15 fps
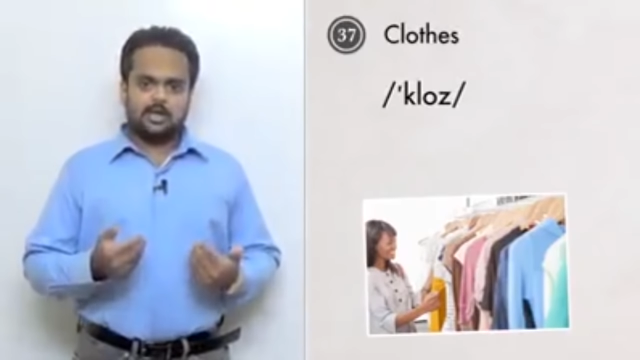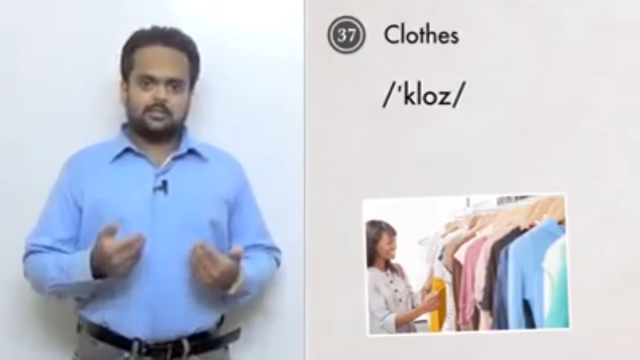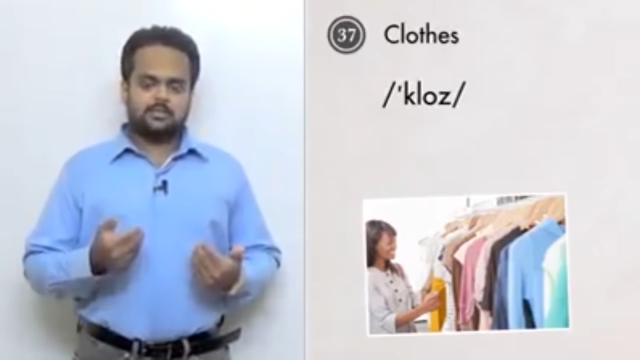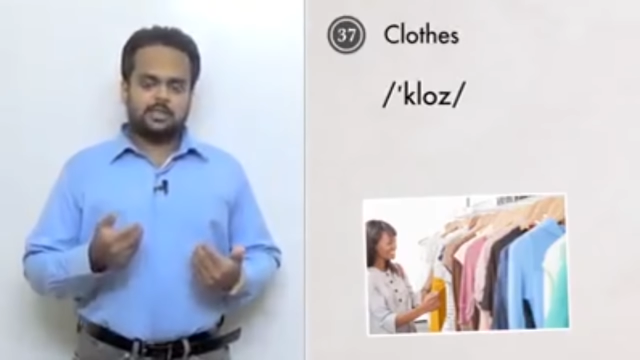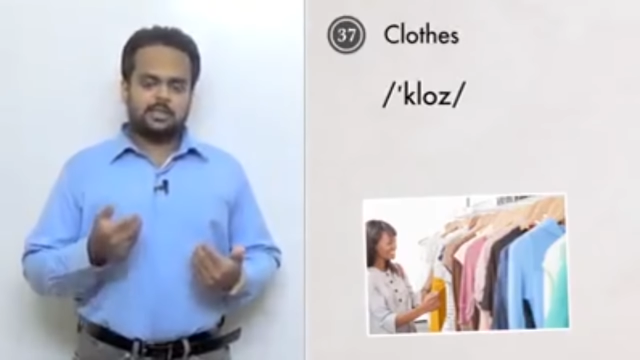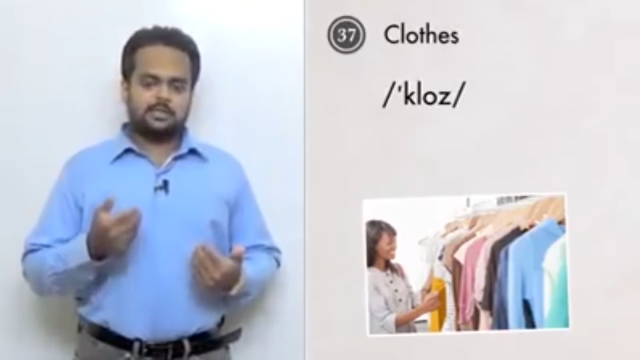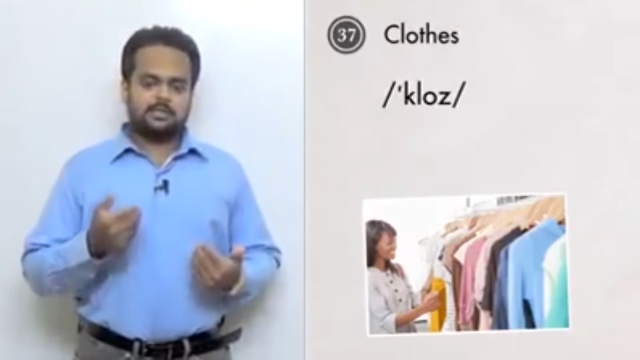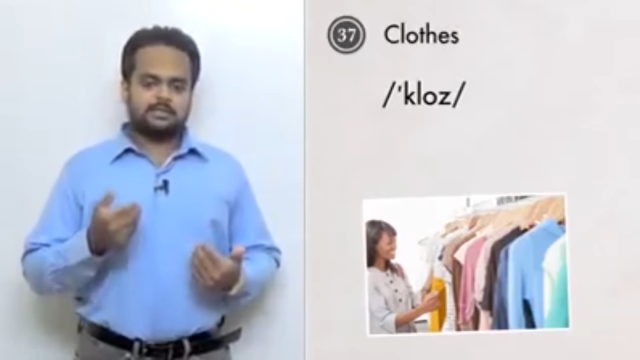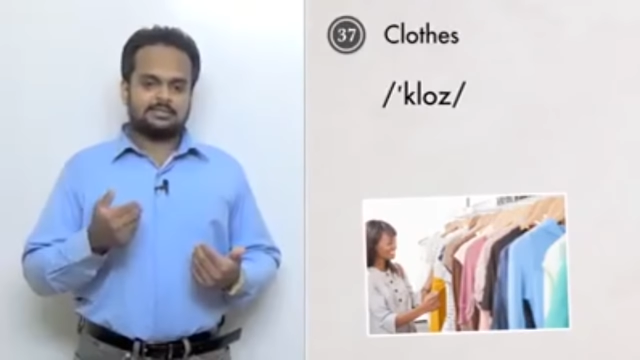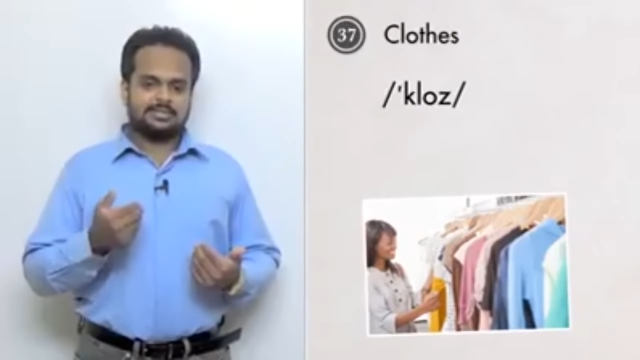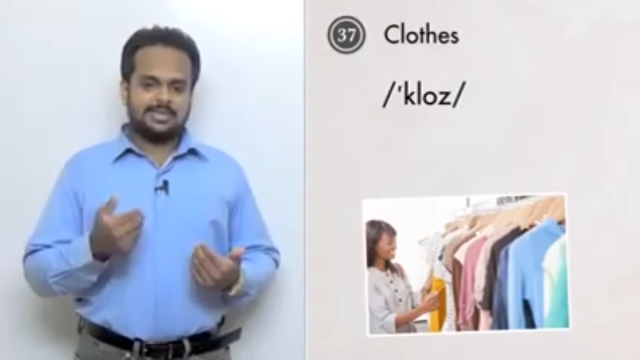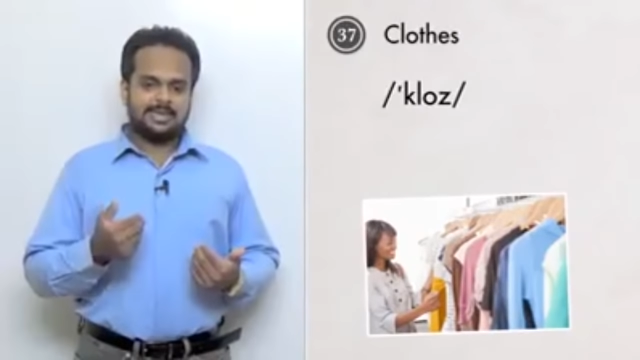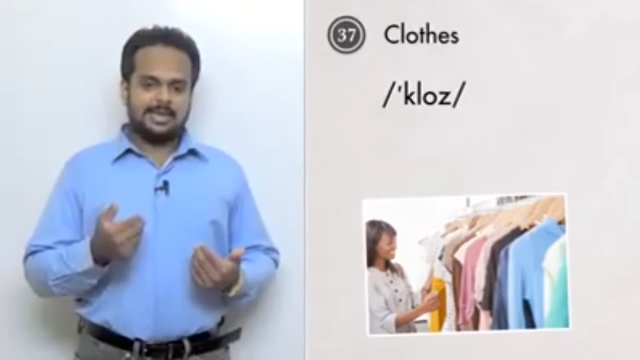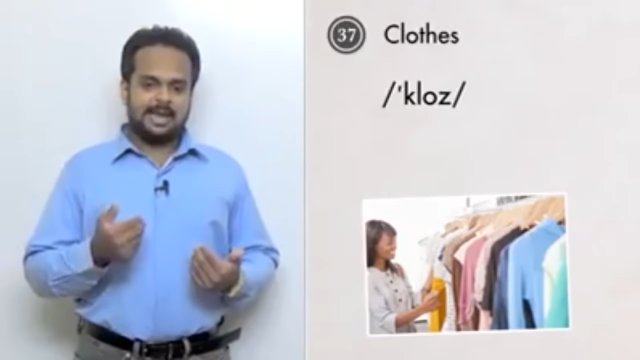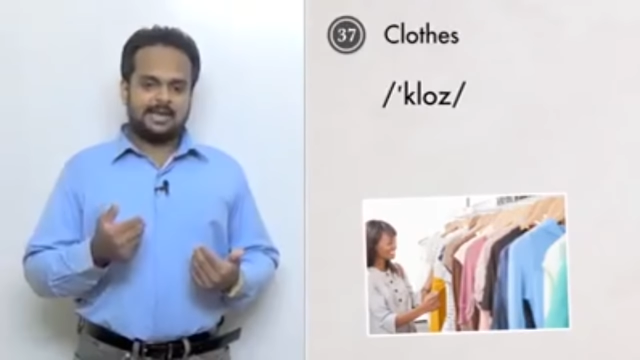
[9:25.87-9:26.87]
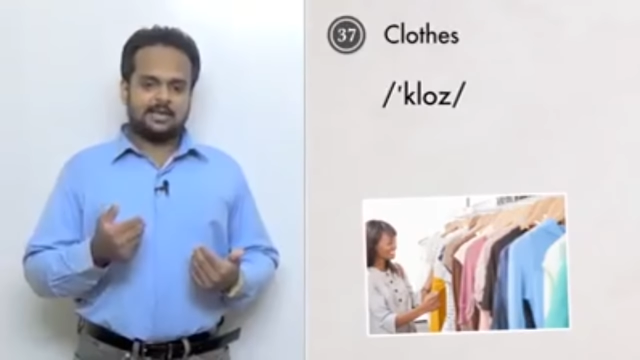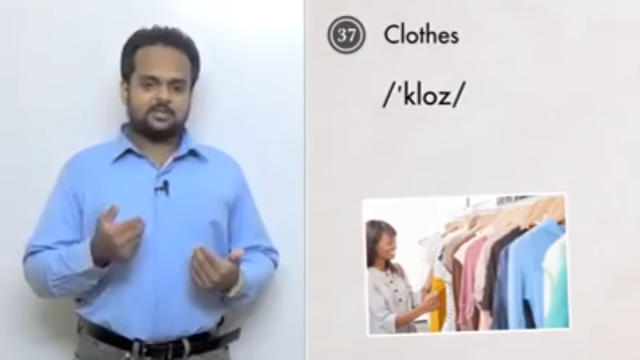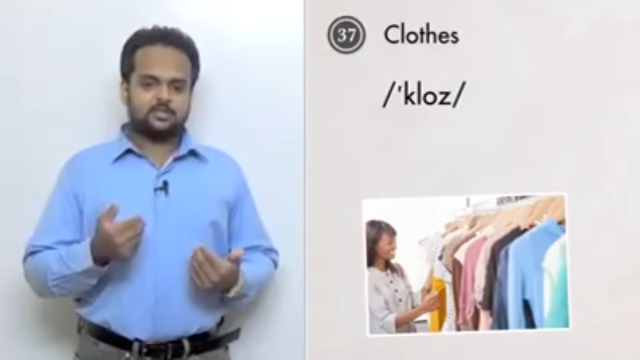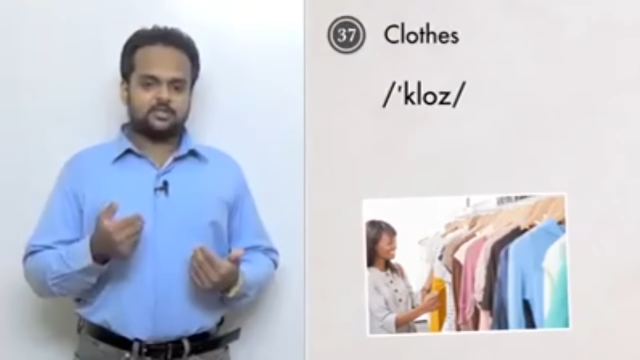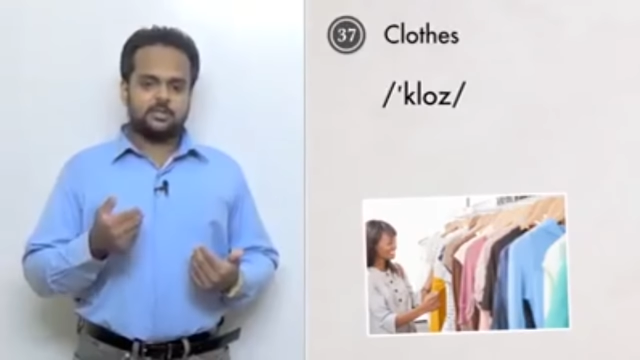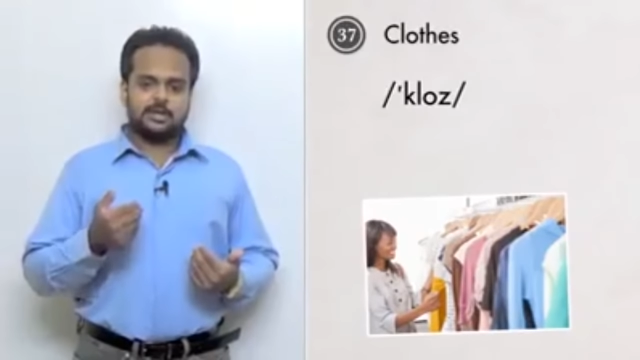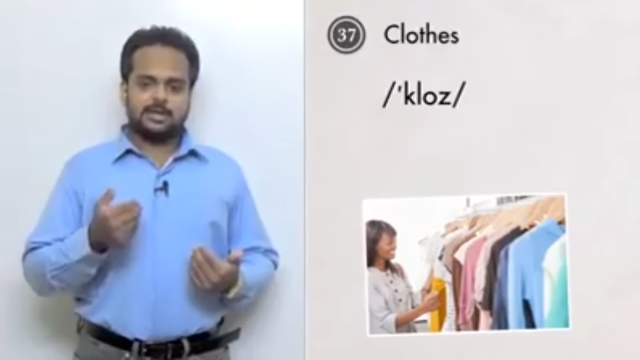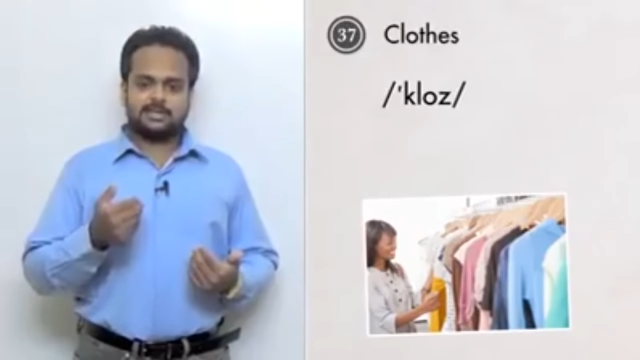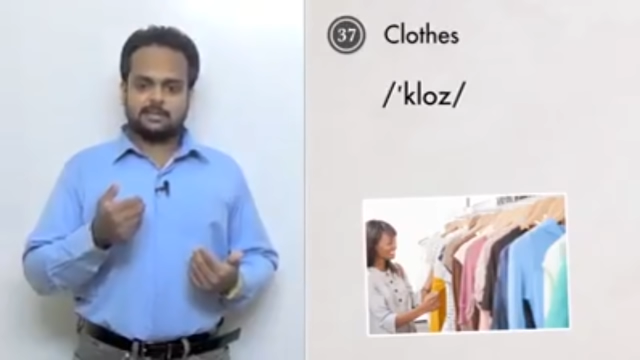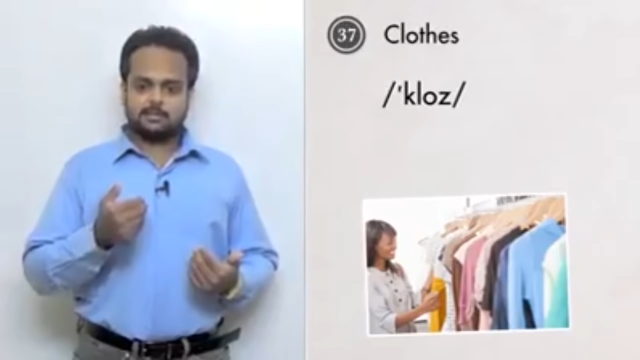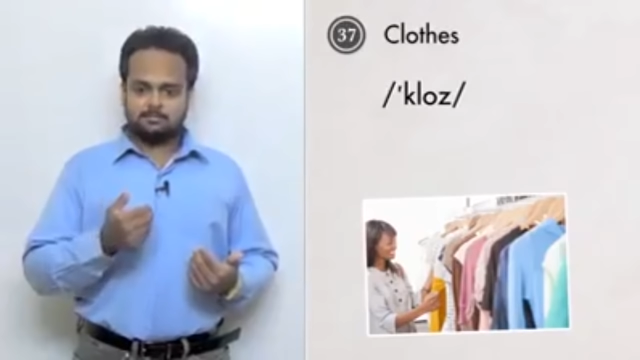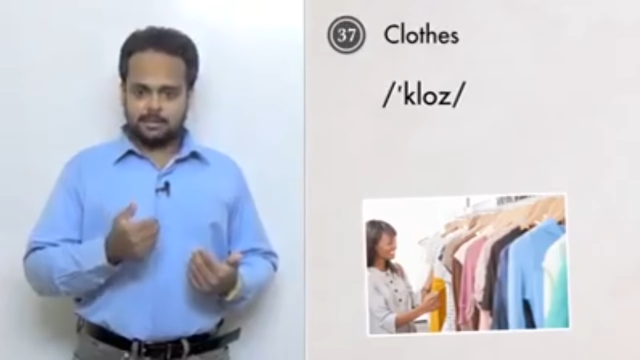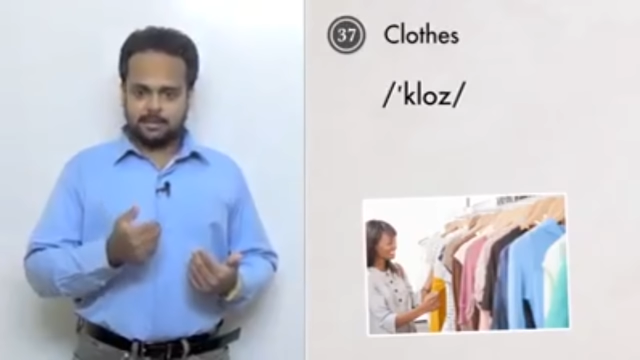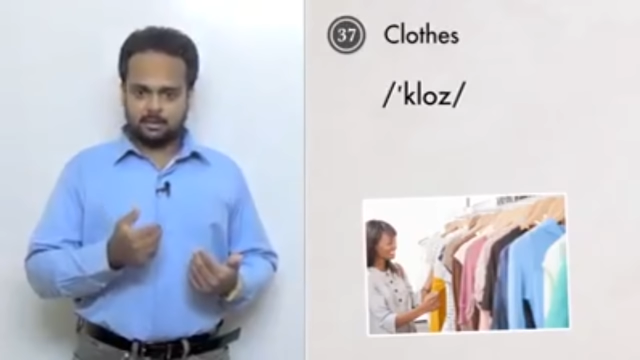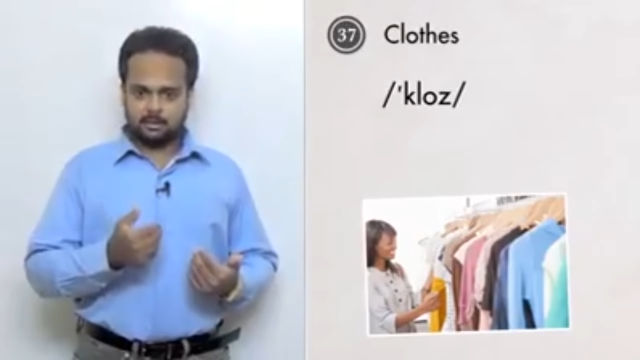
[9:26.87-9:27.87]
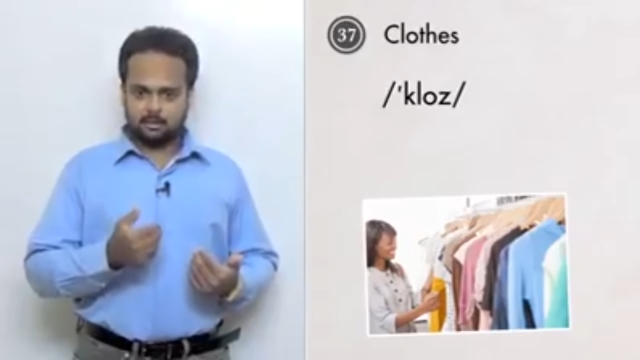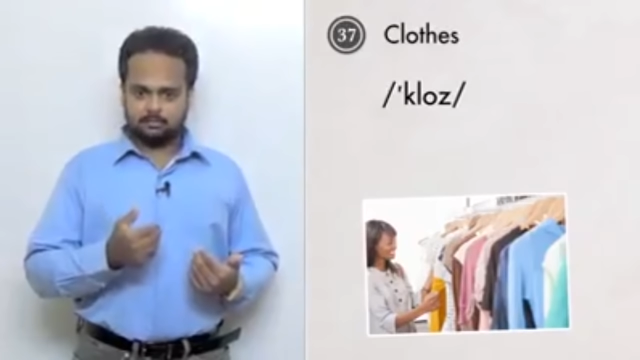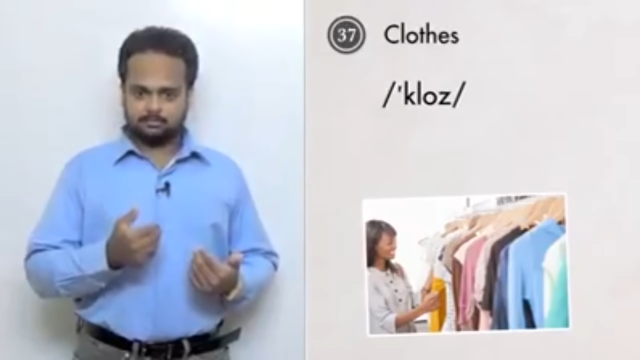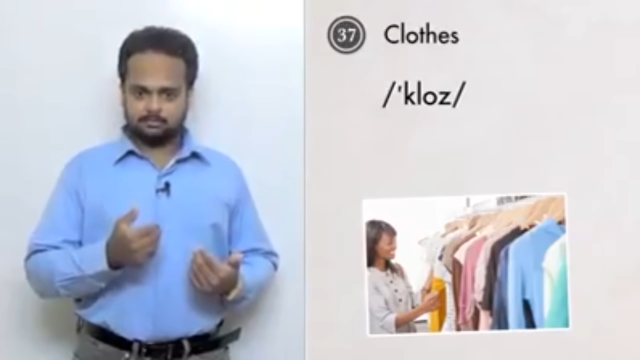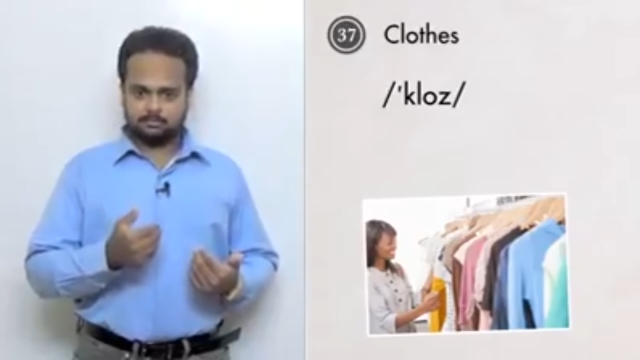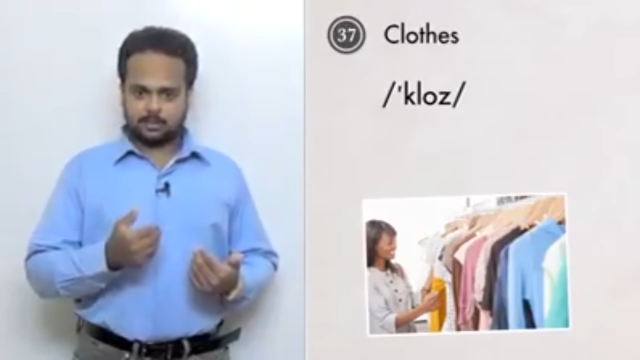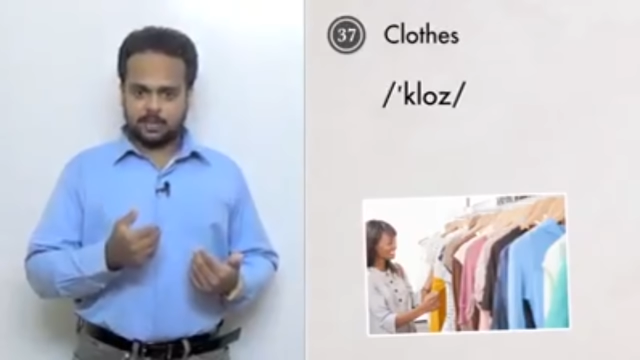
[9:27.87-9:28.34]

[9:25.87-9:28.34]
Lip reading: the TH in the middle